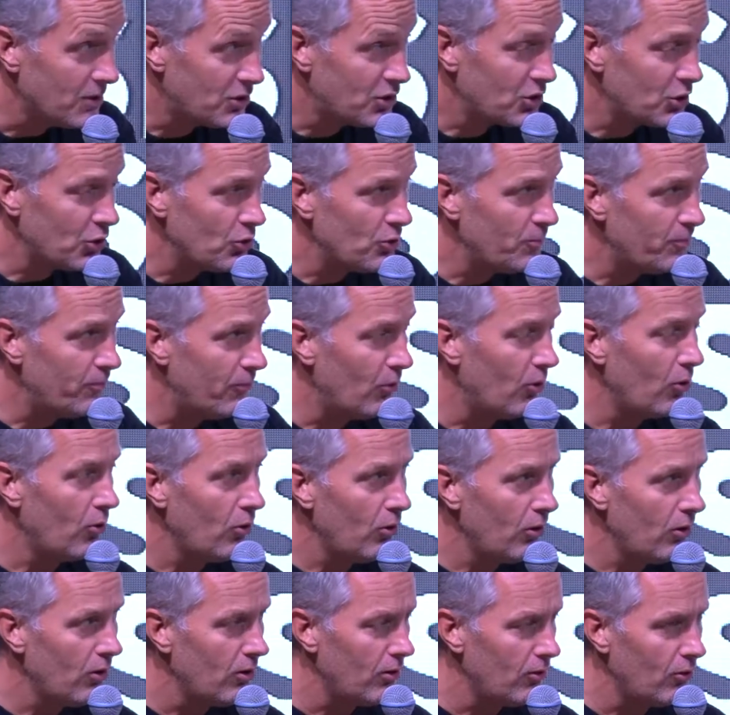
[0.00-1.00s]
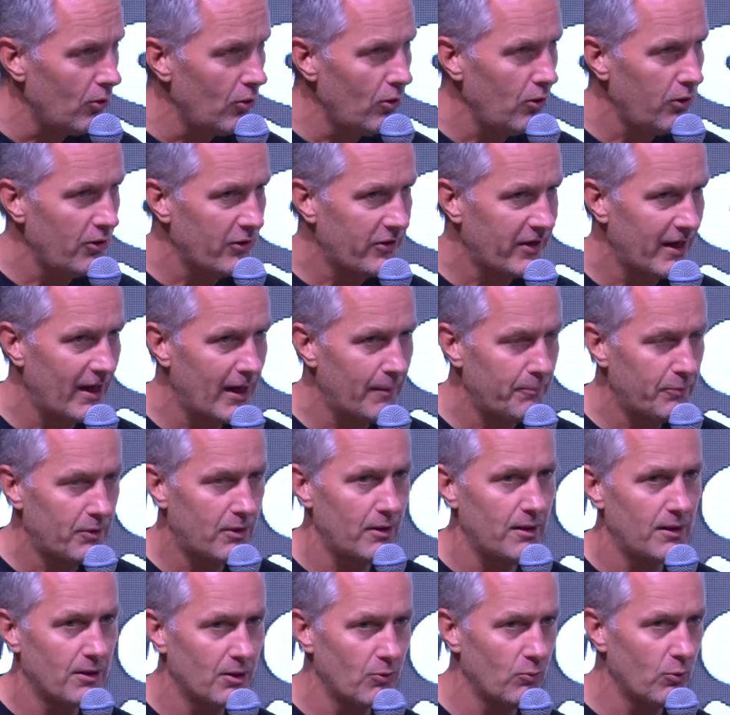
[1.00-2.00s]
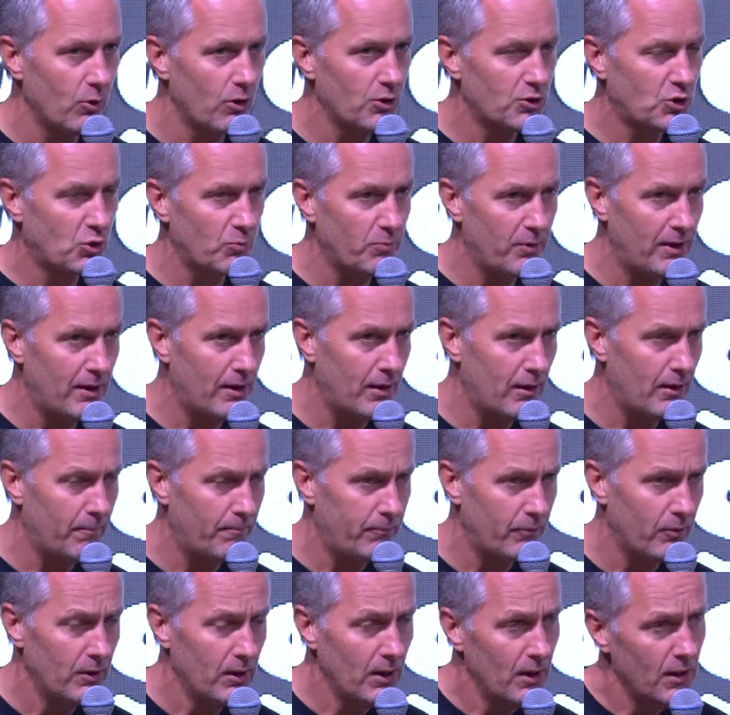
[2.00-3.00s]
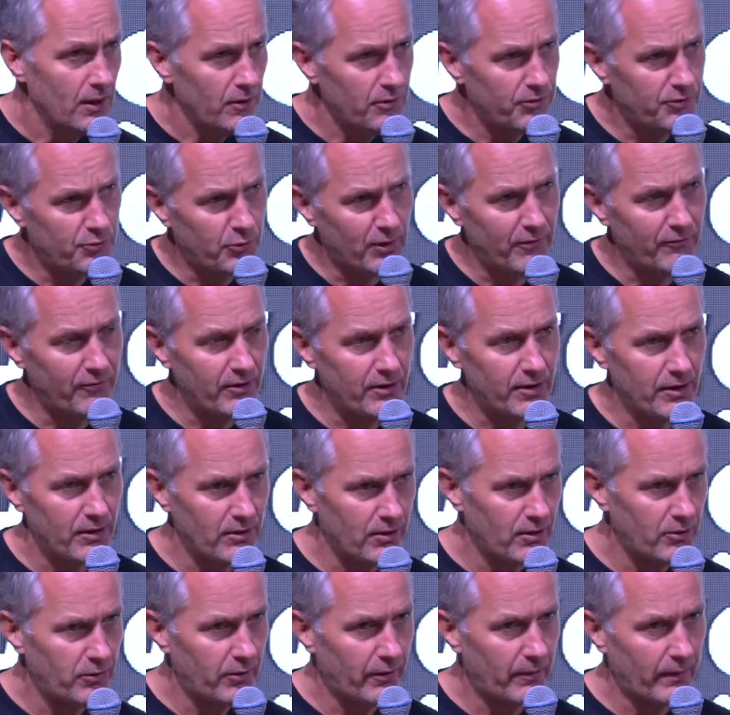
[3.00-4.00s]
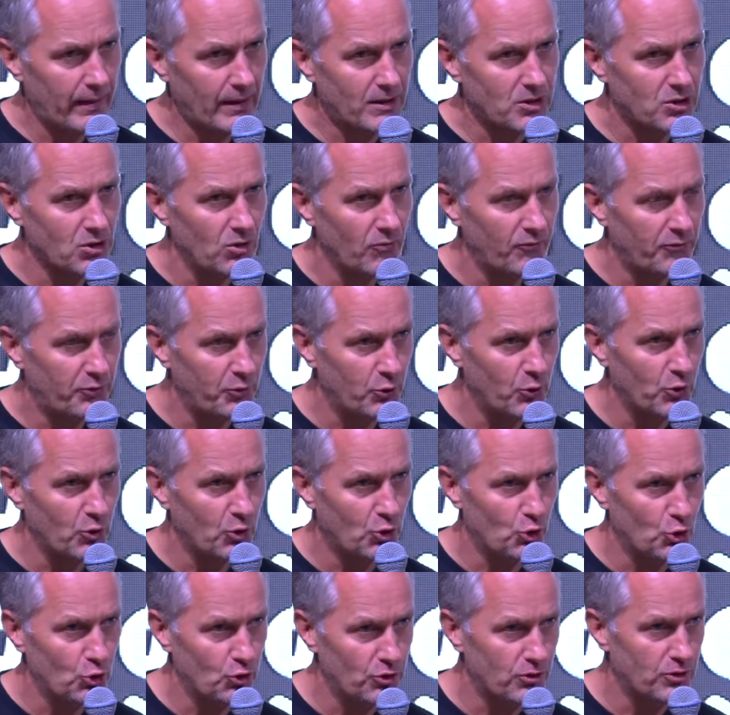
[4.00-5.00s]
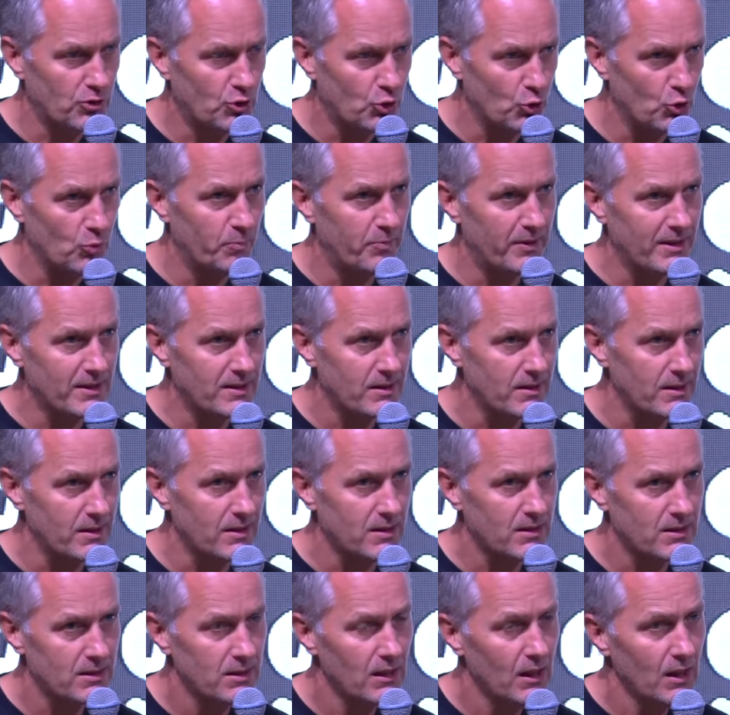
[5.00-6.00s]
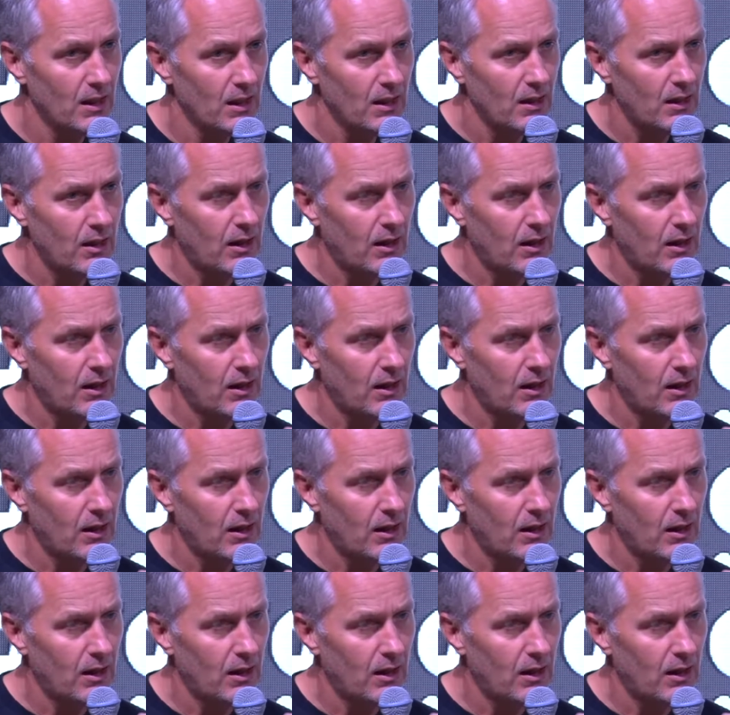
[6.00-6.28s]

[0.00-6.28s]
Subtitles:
It should all the capital in the world should be driven in the direction of doing good business.